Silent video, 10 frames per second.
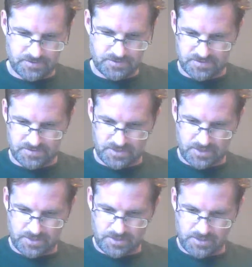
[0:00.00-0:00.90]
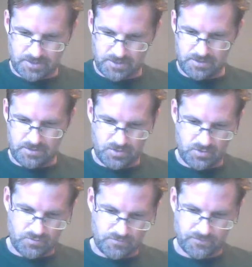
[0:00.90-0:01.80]
Let's say
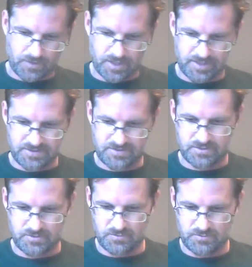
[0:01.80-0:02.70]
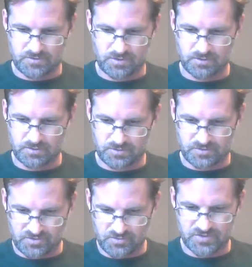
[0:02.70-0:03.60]
you've got into
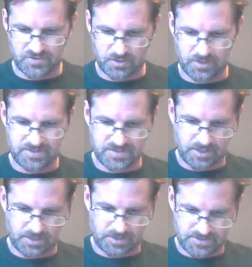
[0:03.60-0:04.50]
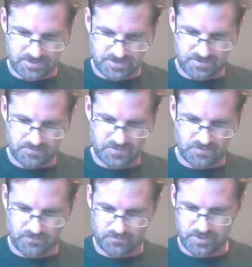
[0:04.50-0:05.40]
two circling cycling systems,
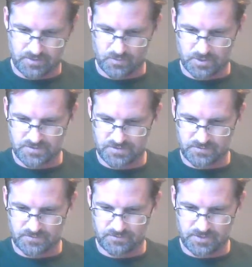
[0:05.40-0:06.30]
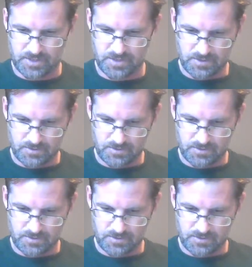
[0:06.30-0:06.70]
3. 1, 2, 3,